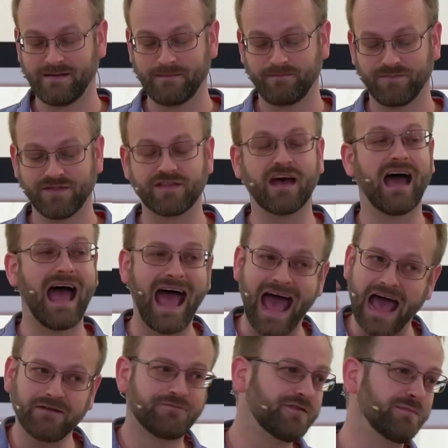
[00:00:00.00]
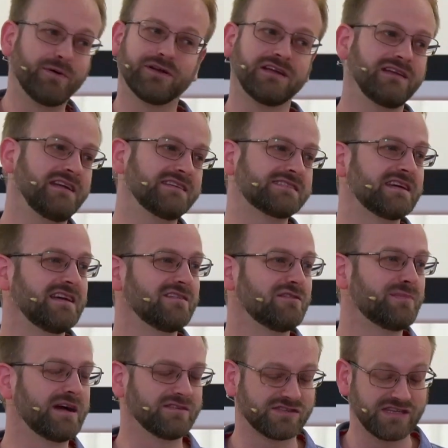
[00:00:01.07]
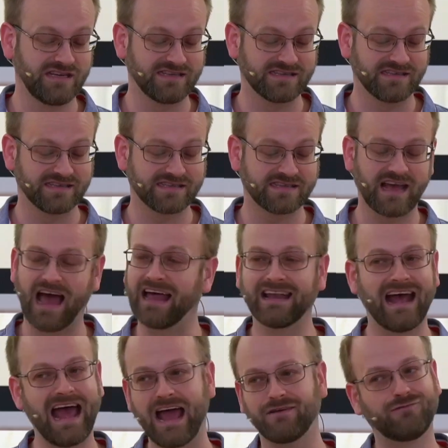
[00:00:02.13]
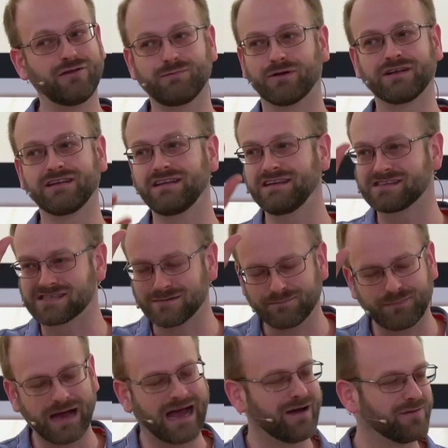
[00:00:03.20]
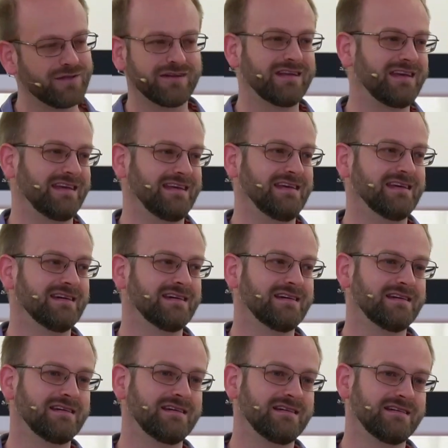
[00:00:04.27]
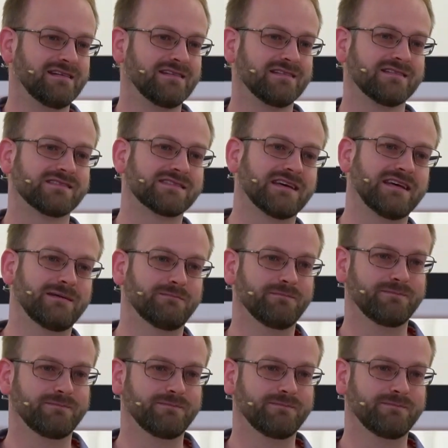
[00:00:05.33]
That everybody needs to hear about Jesus and everybody needs to bow the knee to him.